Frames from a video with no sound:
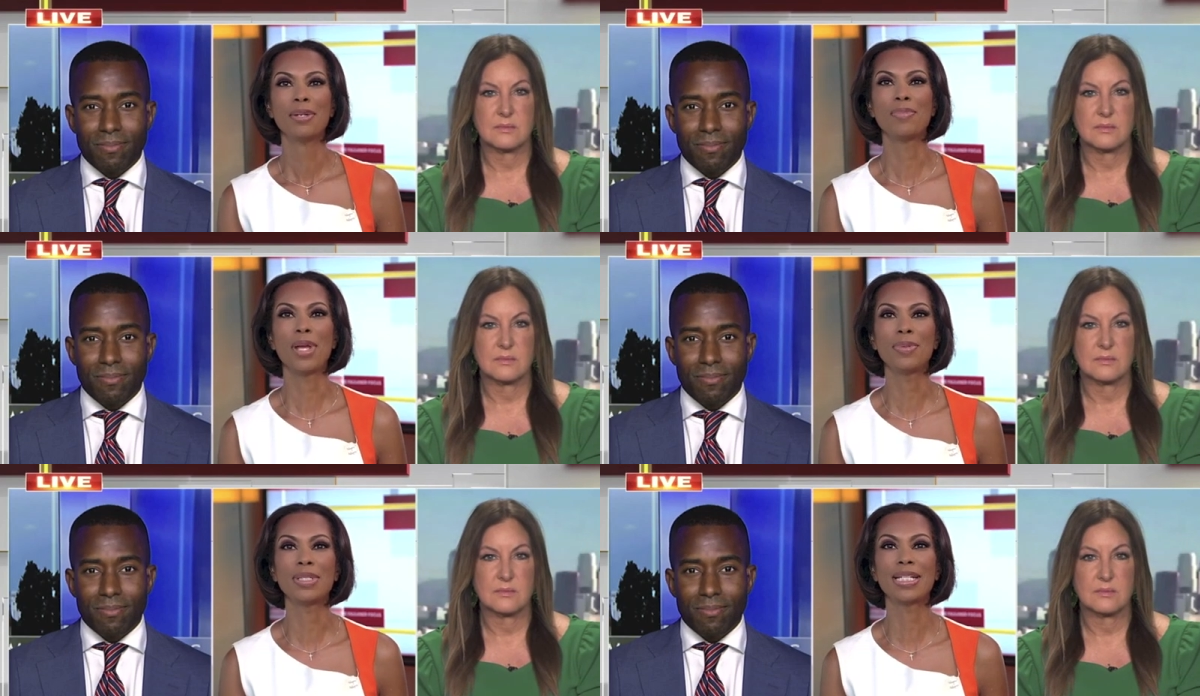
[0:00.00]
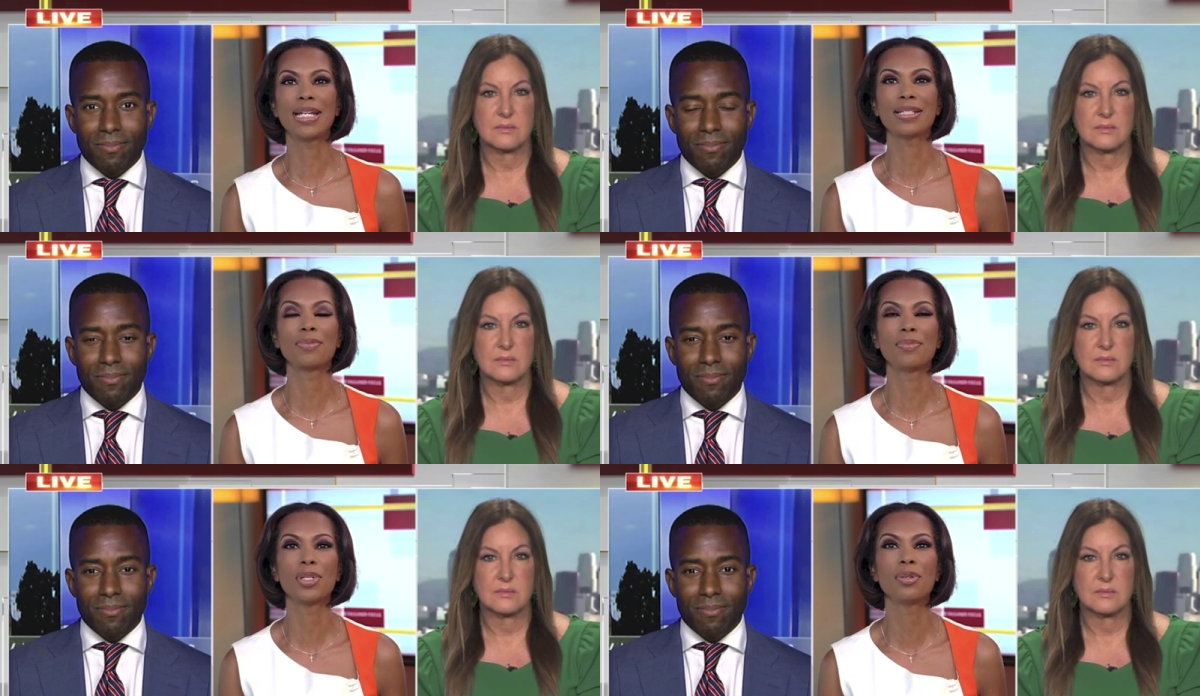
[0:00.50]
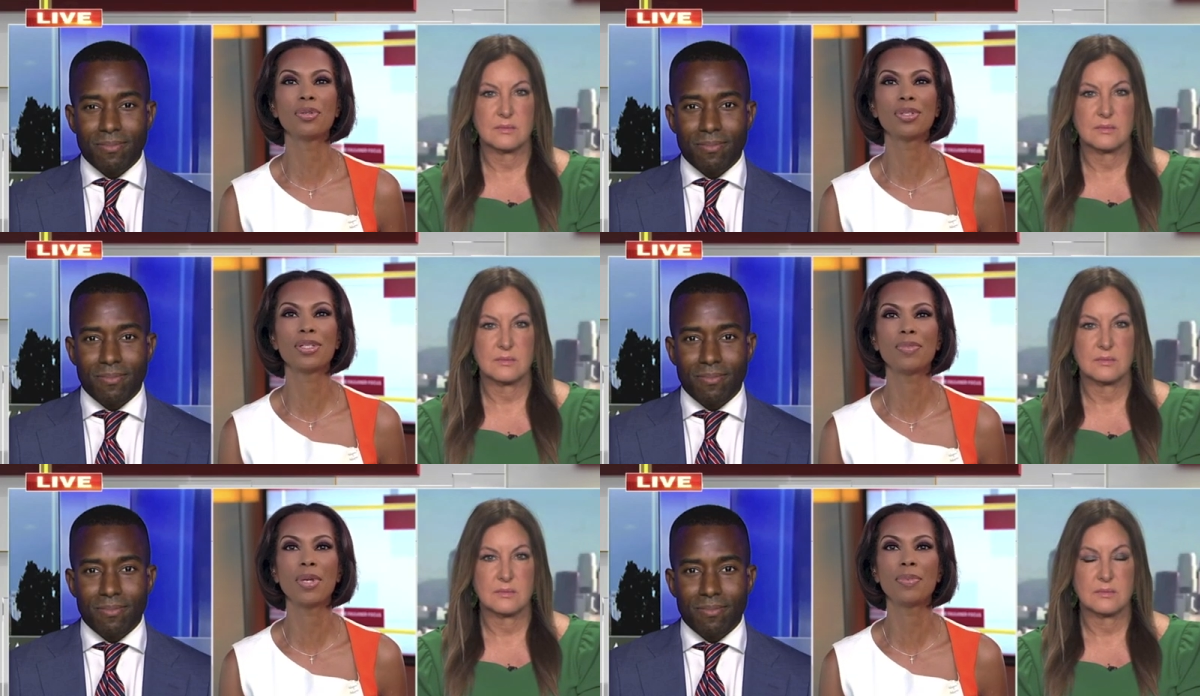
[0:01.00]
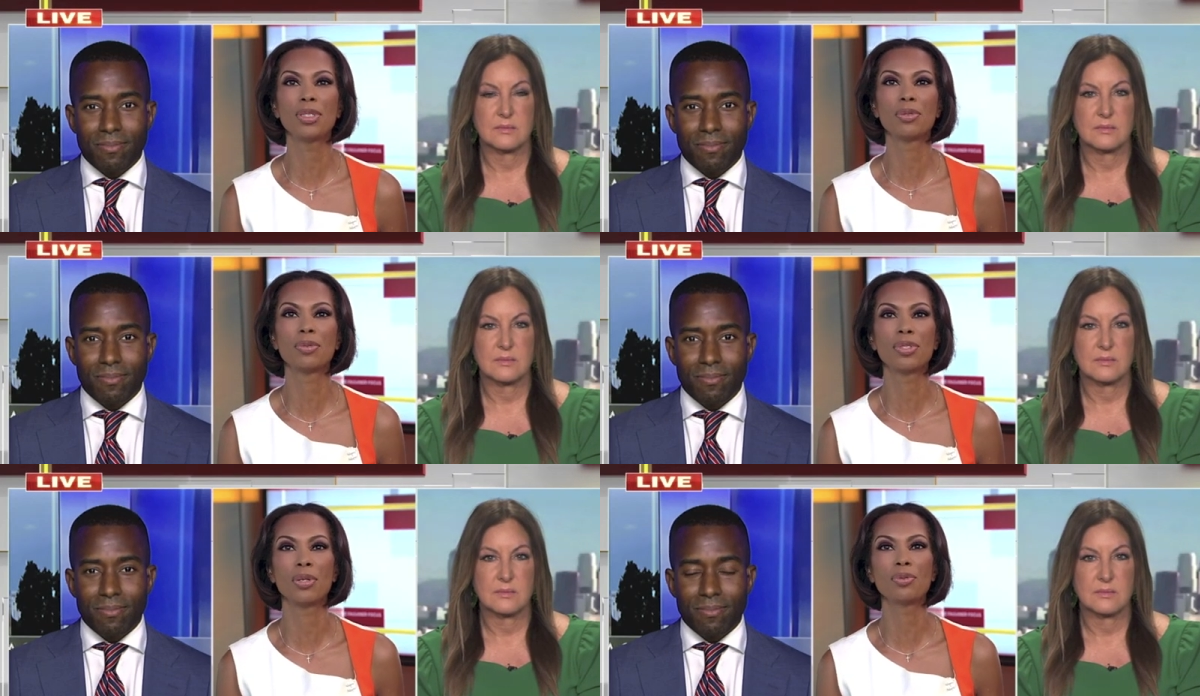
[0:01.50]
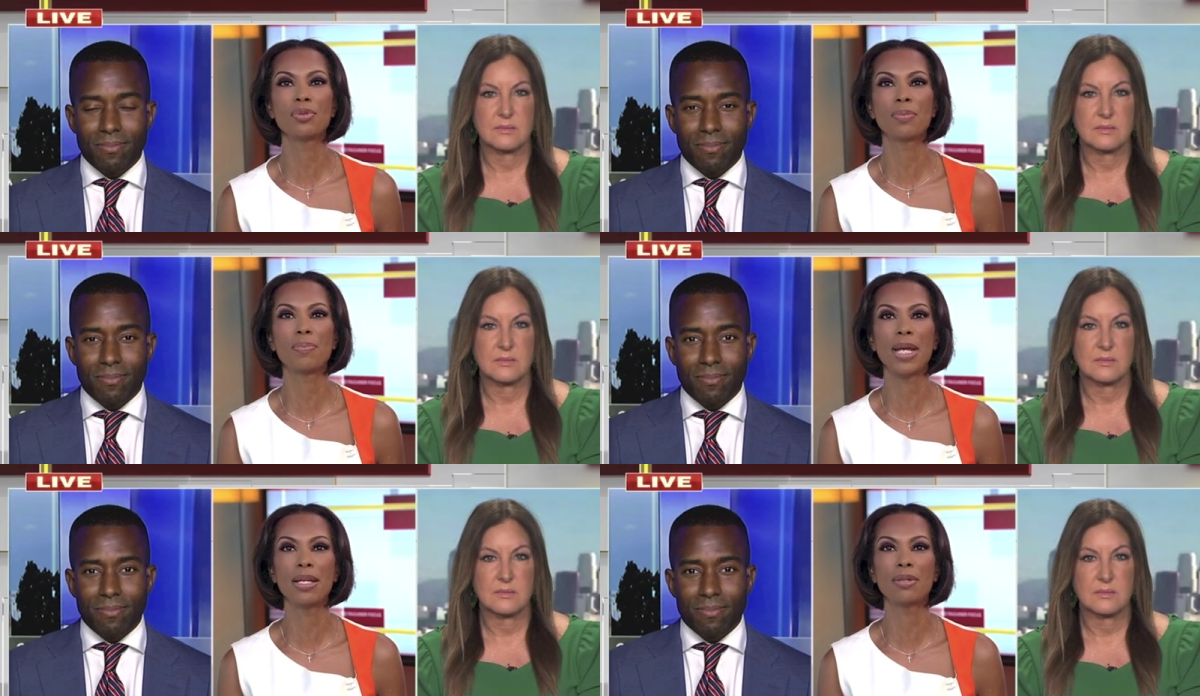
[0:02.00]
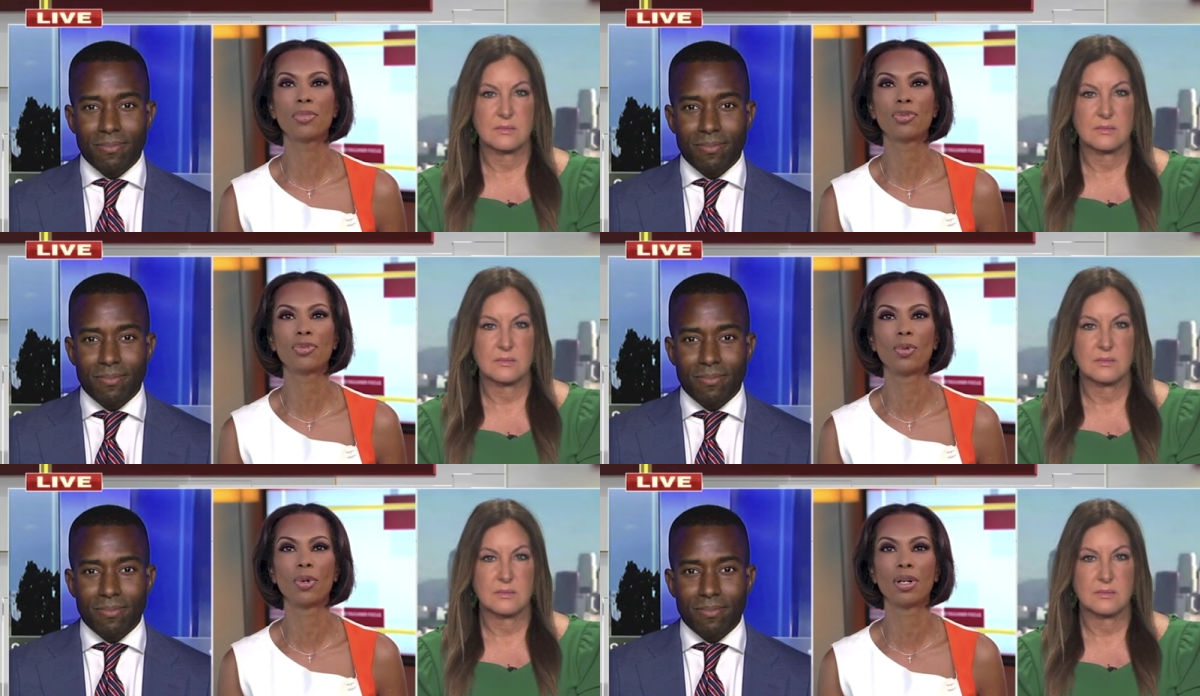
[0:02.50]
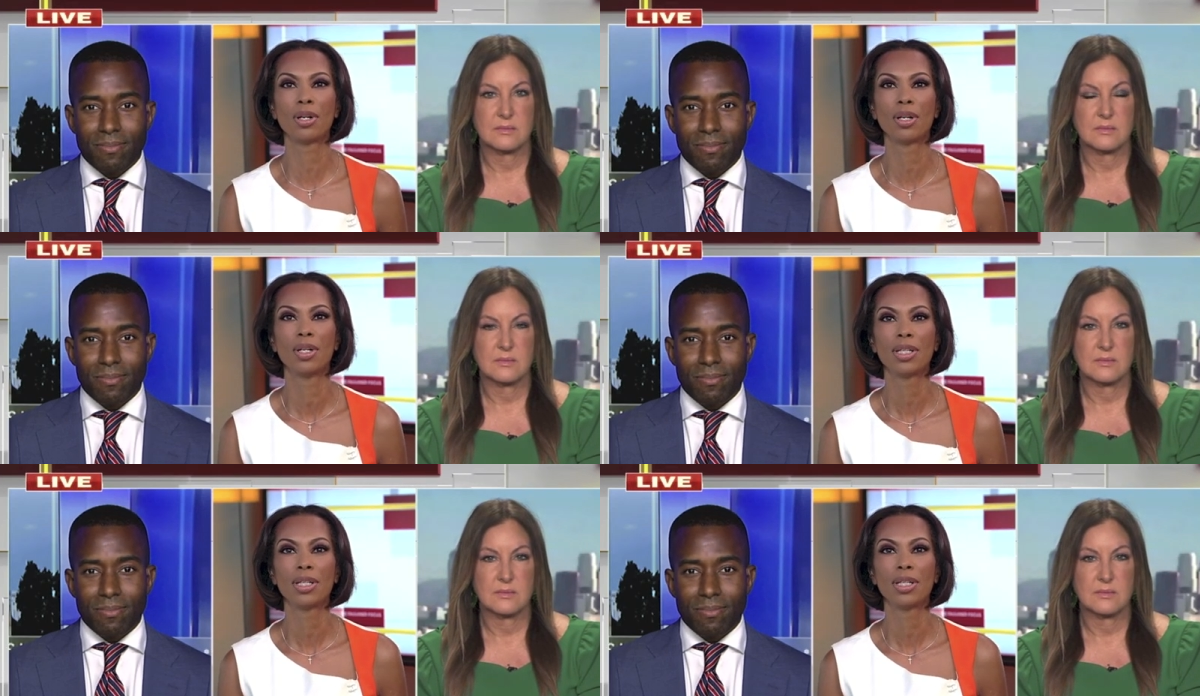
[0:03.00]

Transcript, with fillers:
Speaker 1: maybe take some notes and maybe do his own debate before,